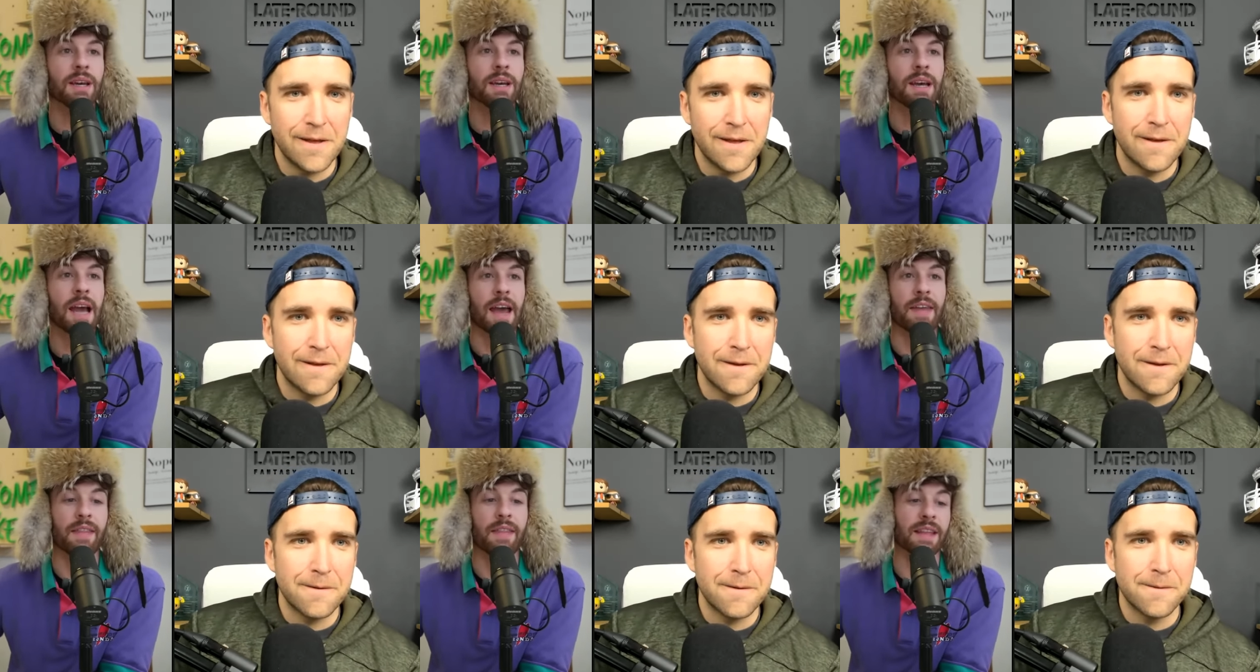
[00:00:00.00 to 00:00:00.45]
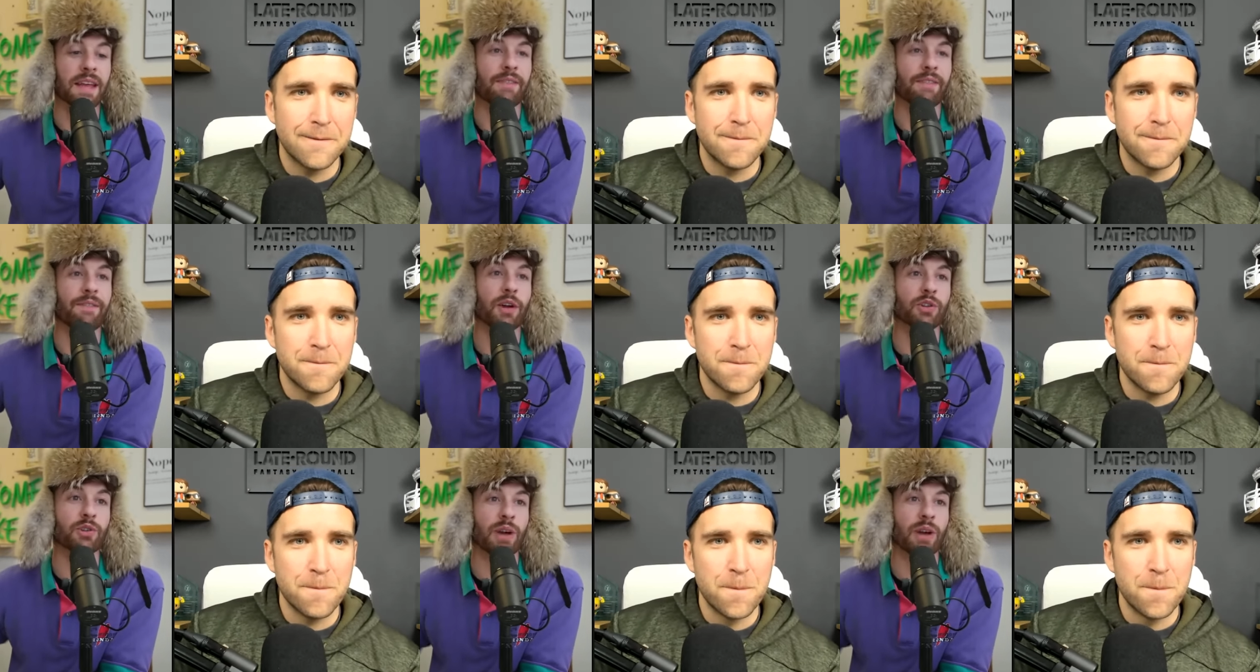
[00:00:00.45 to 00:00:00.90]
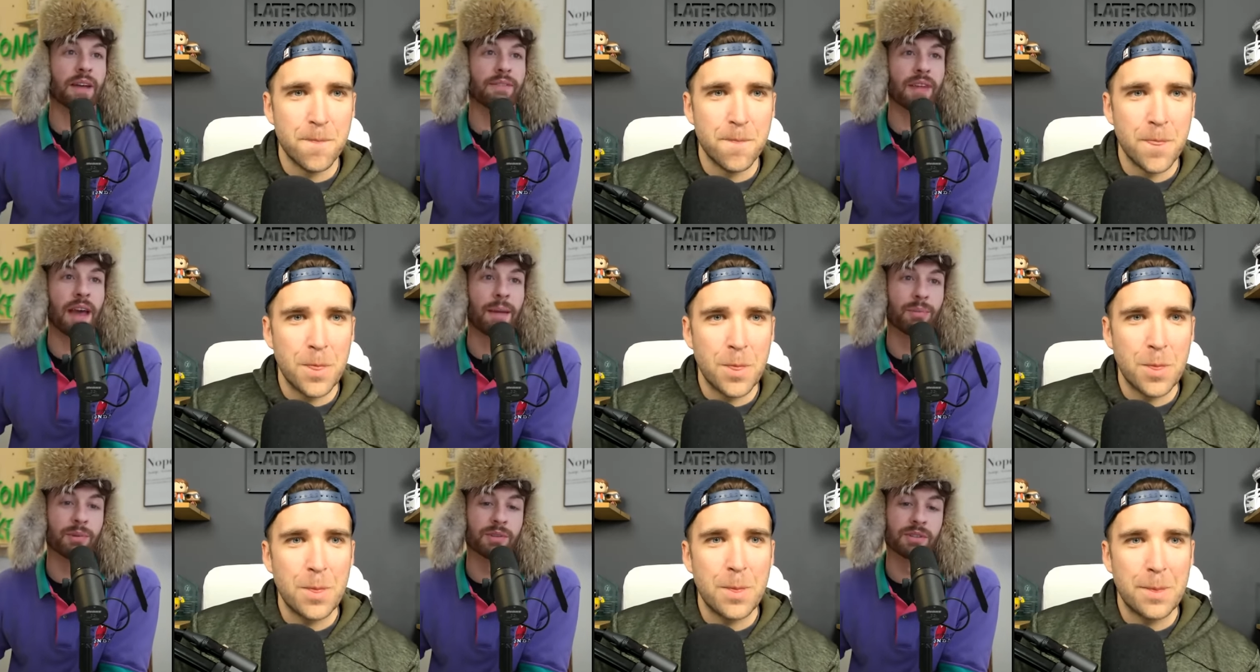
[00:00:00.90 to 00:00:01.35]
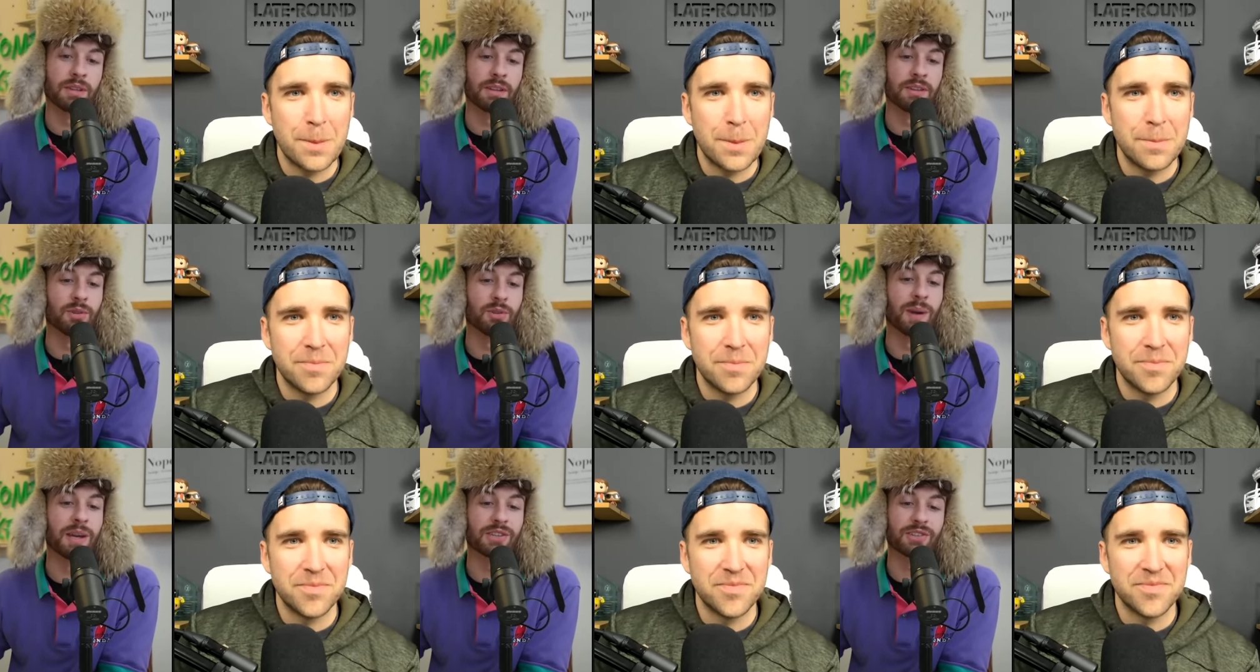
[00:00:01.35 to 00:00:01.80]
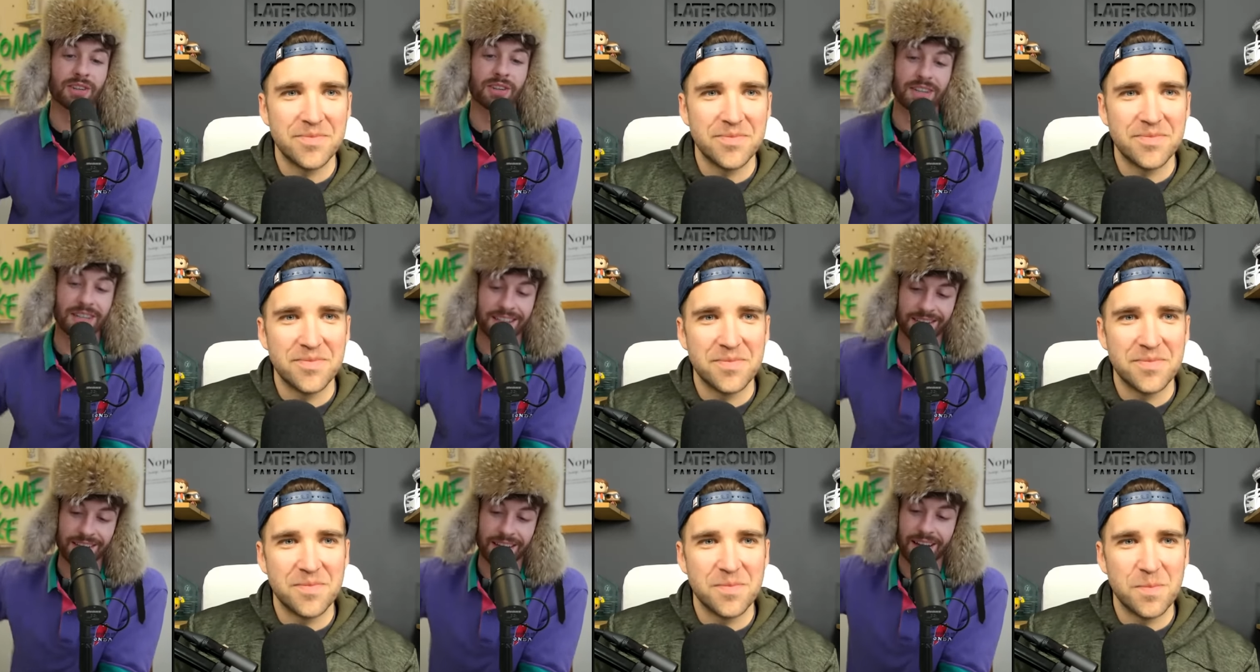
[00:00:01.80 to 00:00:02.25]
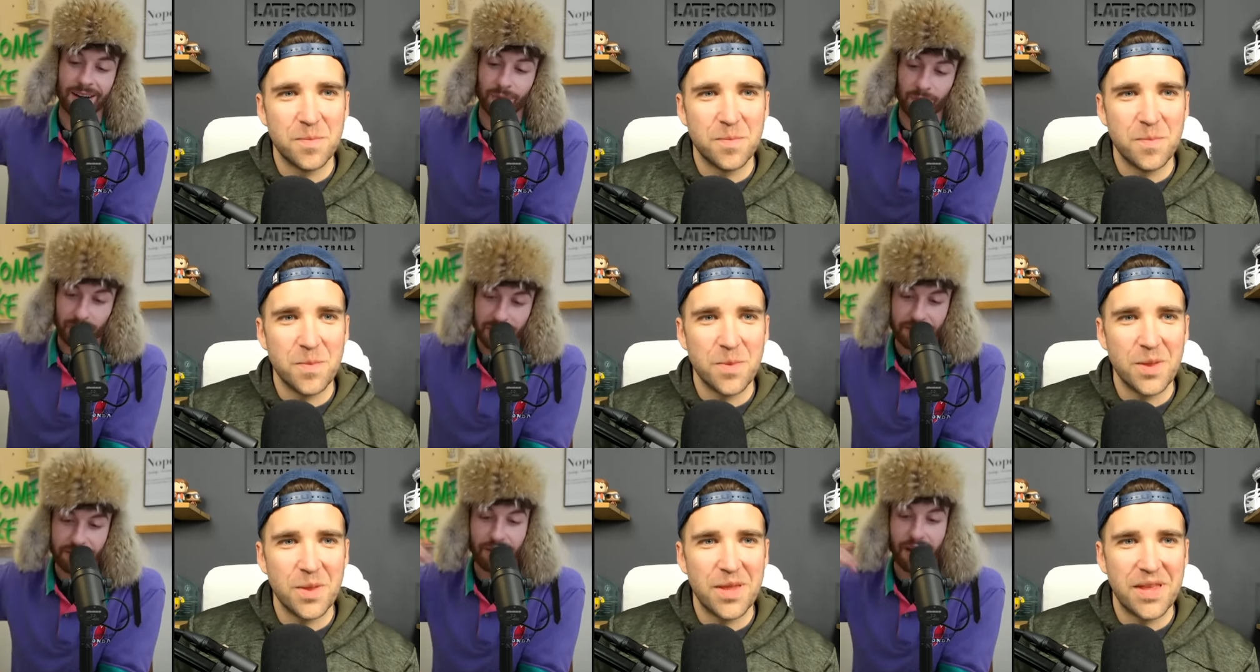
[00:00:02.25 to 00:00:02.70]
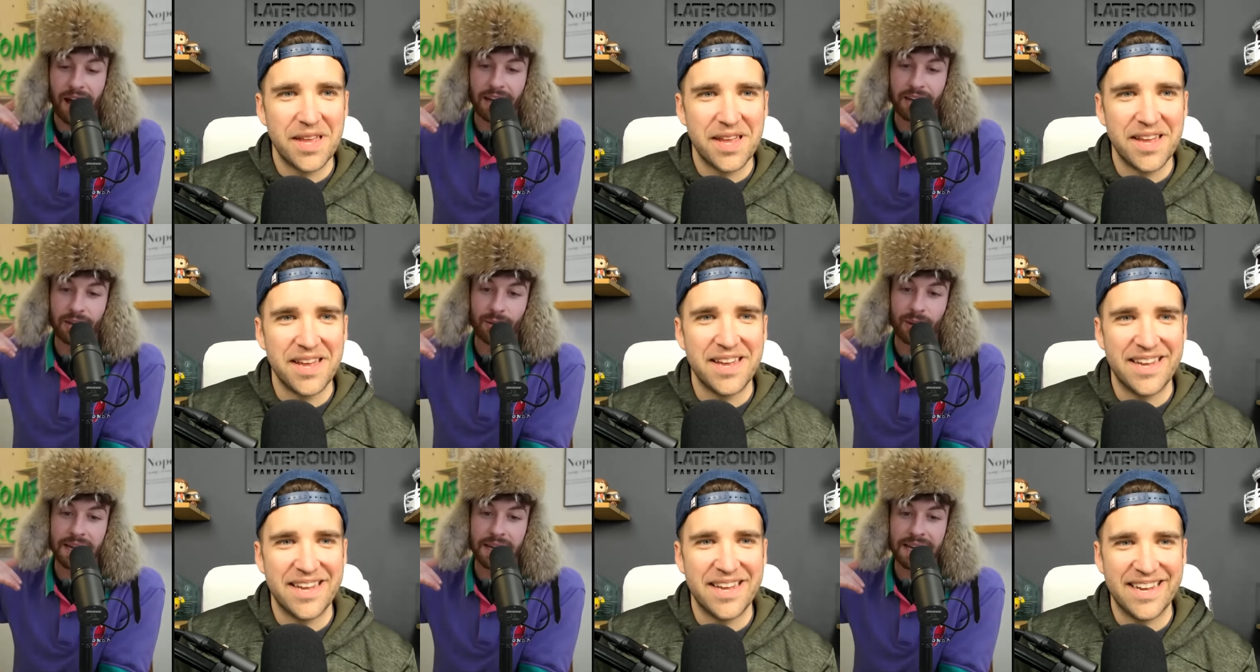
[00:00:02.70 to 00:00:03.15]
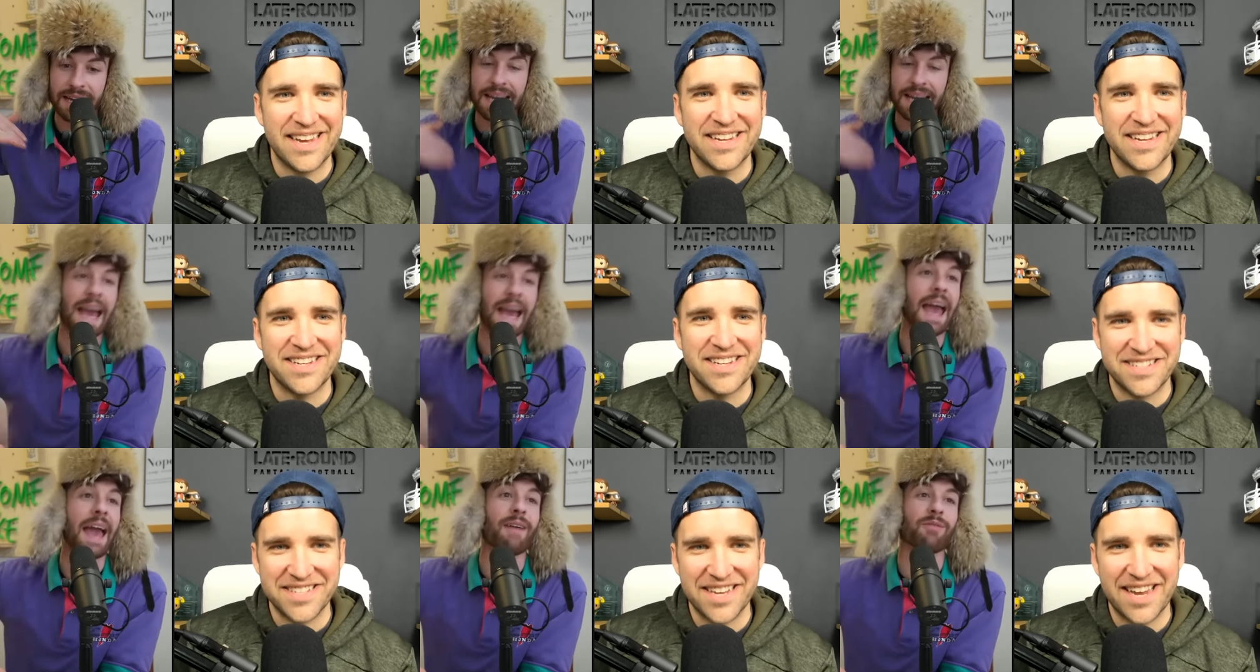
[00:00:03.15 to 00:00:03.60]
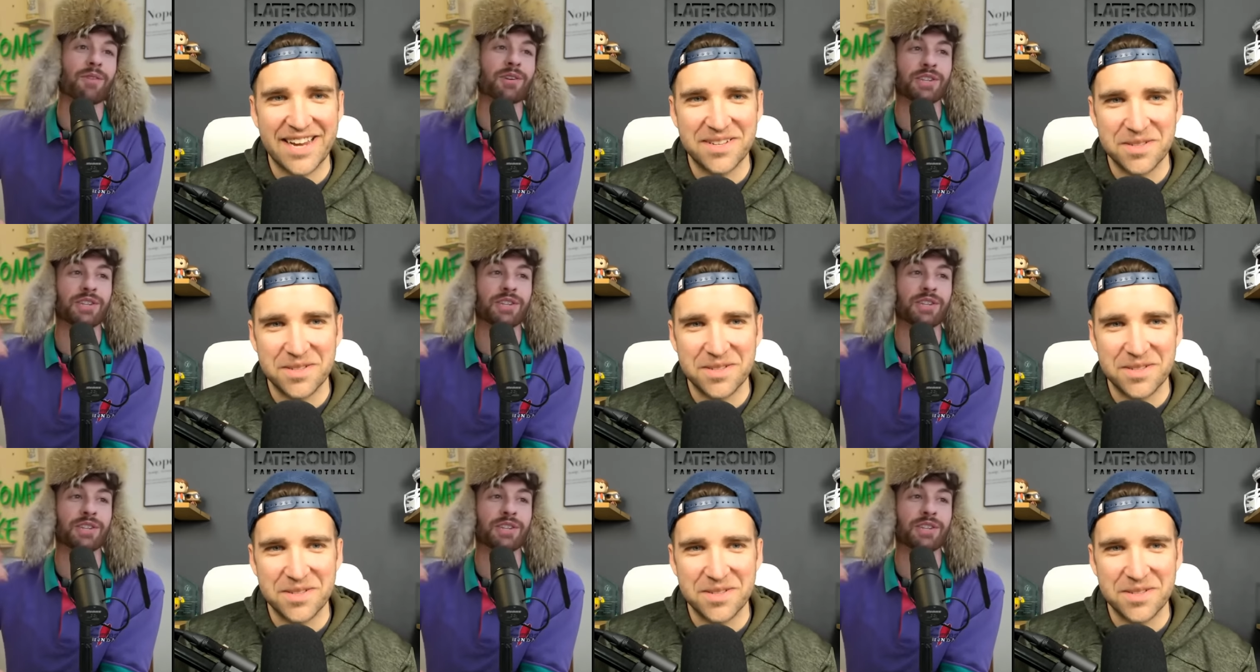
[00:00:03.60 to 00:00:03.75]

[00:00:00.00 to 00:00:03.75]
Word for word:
Speaker 1: And then the NFL draft happens, and then you basically need to like reevaluate every exactly.